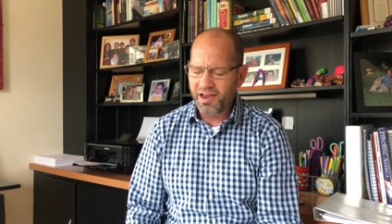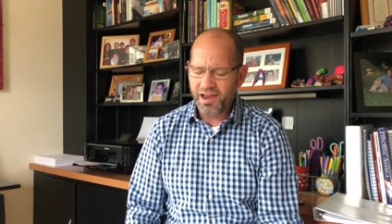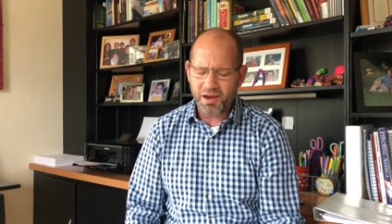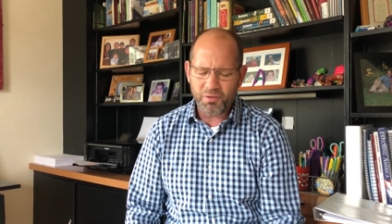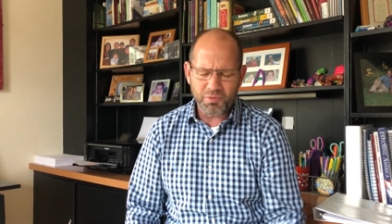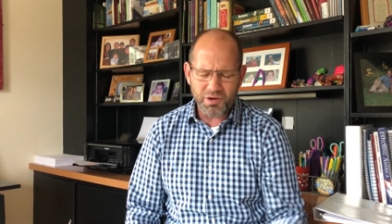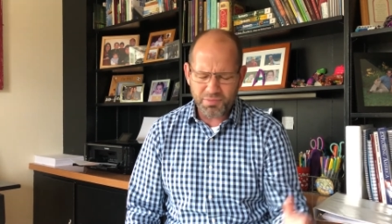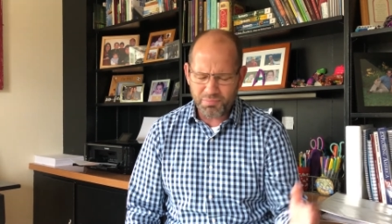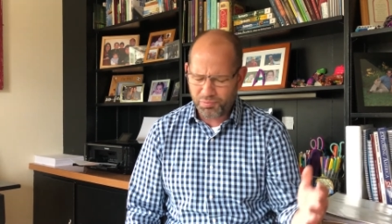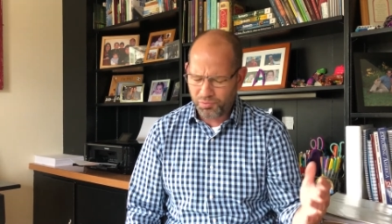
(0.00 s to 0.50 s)

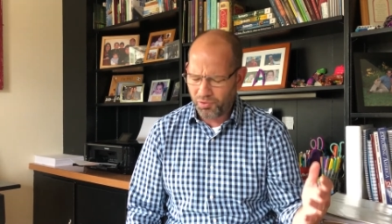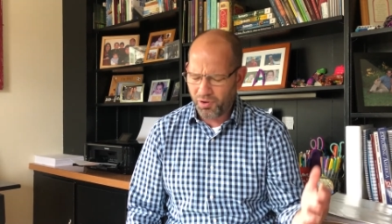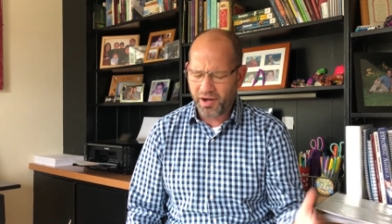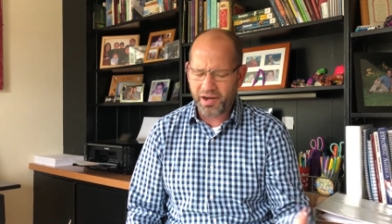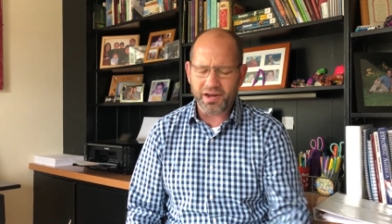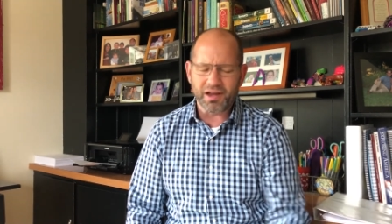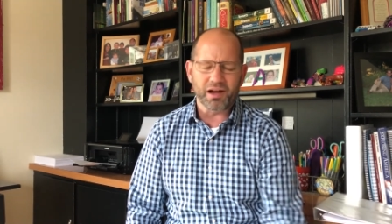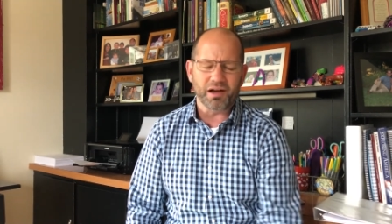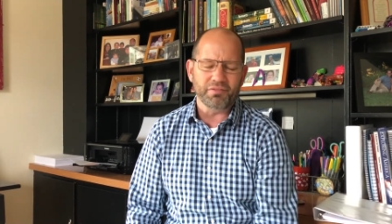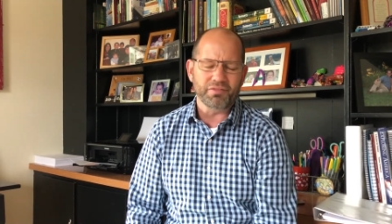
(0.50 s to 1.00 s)
And we
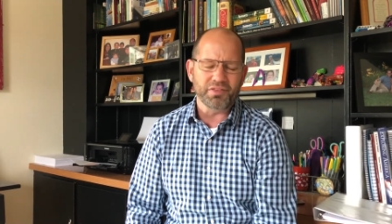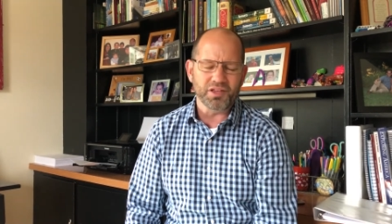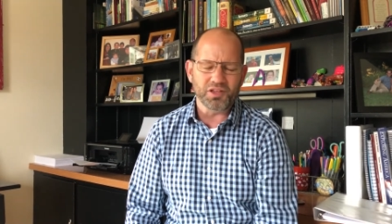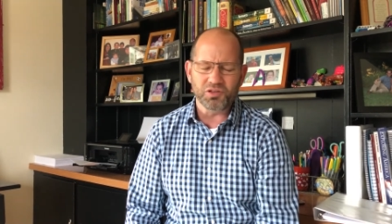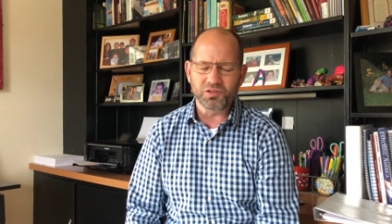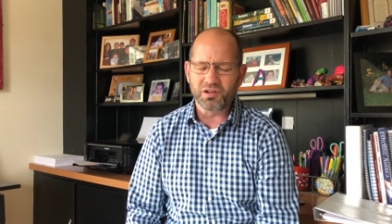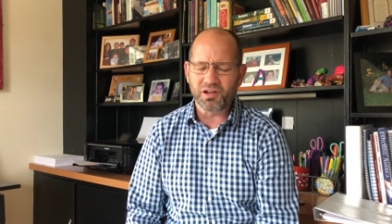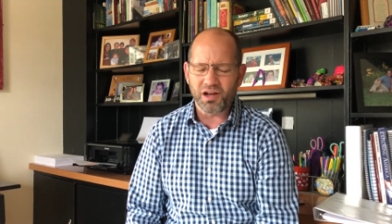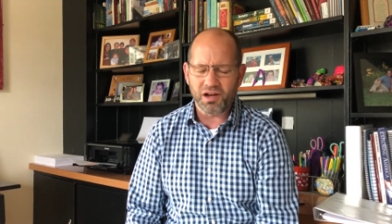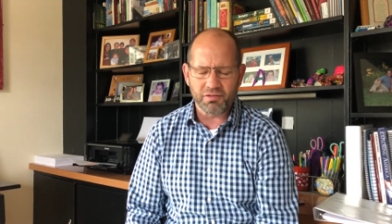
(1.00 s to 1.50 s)
pray, God, that
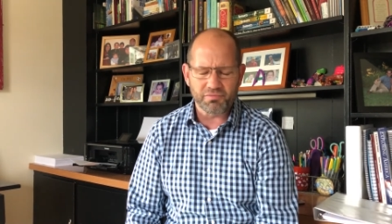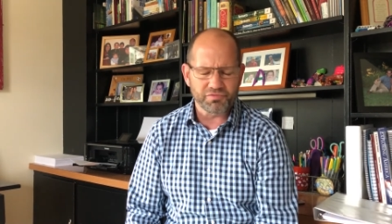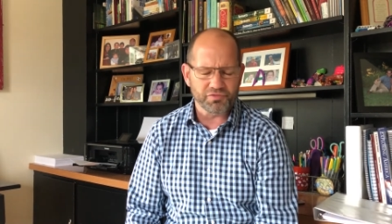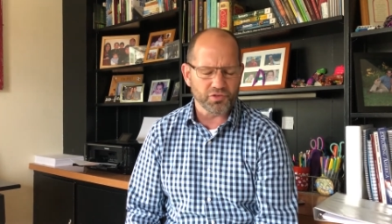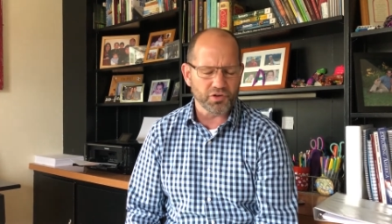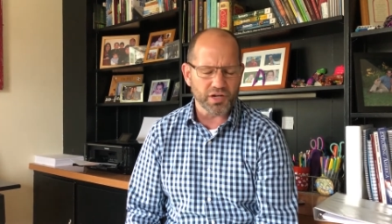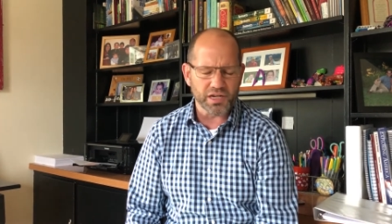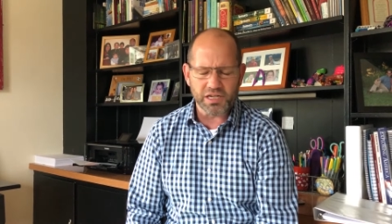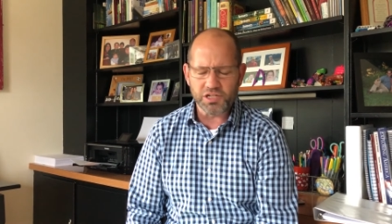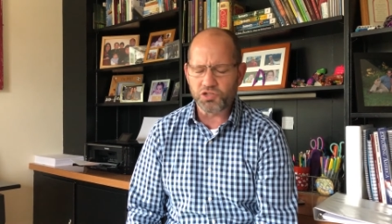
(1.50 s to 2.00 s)
you'd
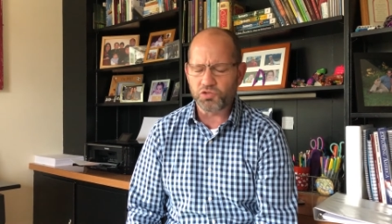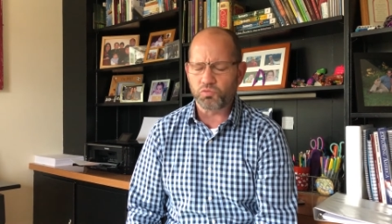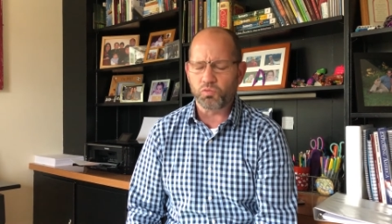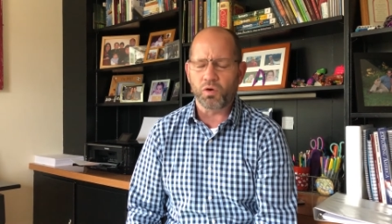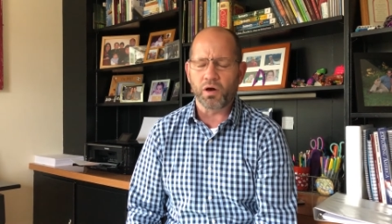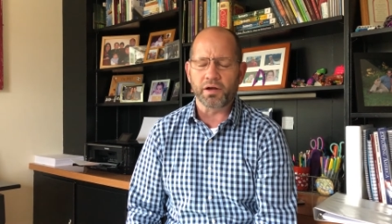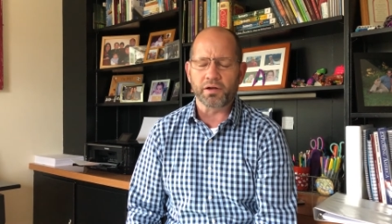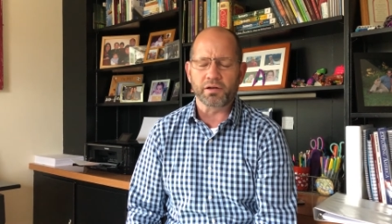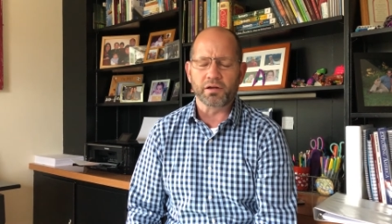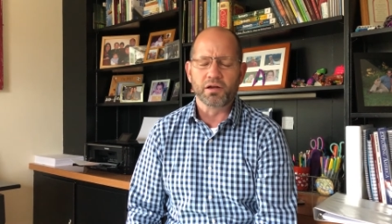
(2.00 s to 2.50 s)
comfort each
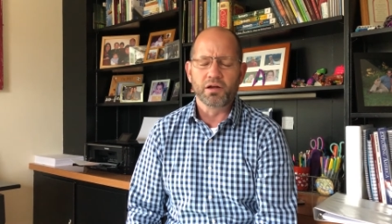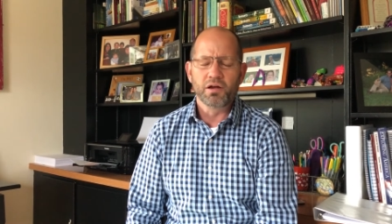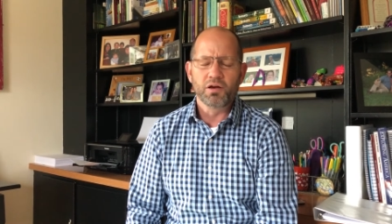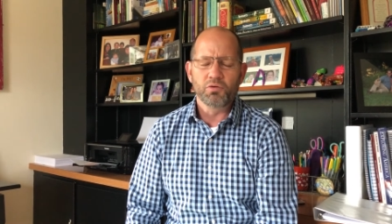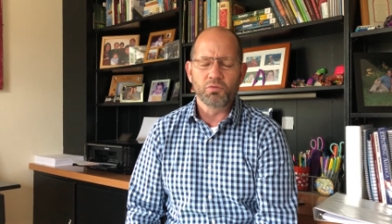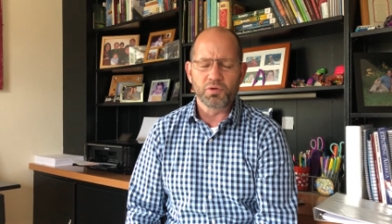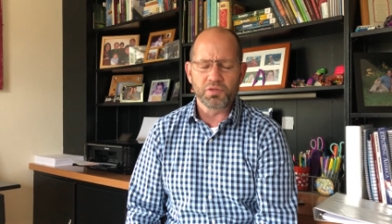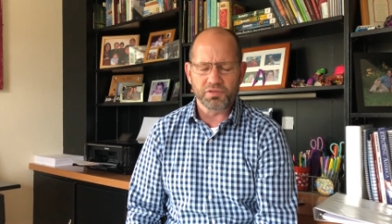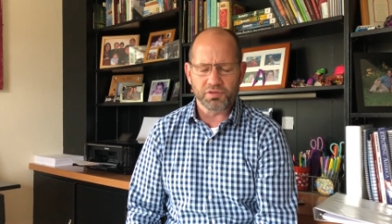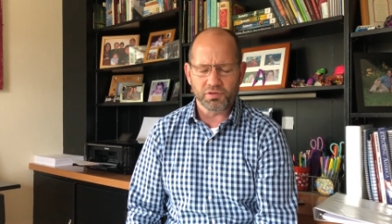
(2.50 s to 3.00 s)
one
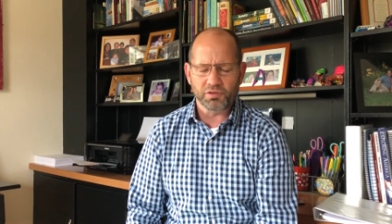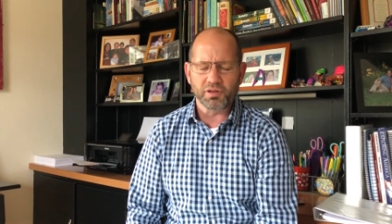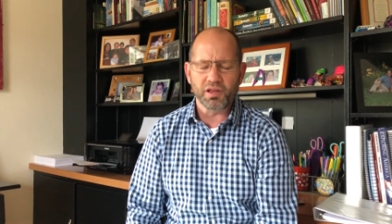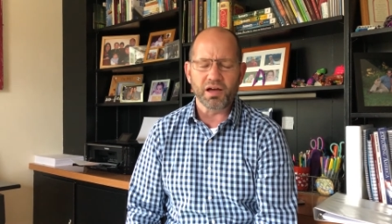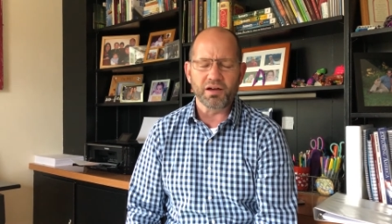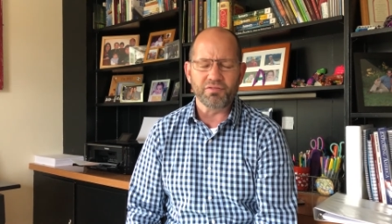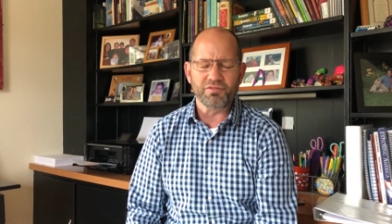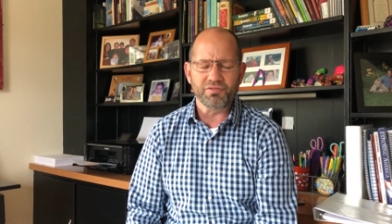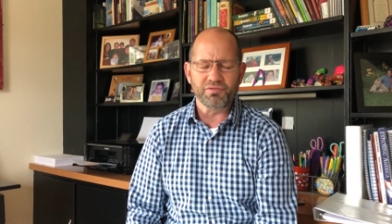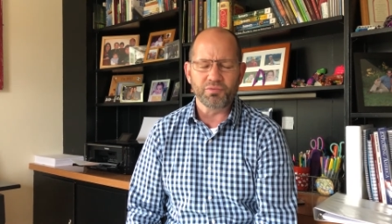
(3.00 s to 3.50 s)
with your
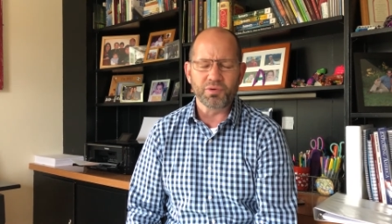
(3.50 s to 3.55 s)
love.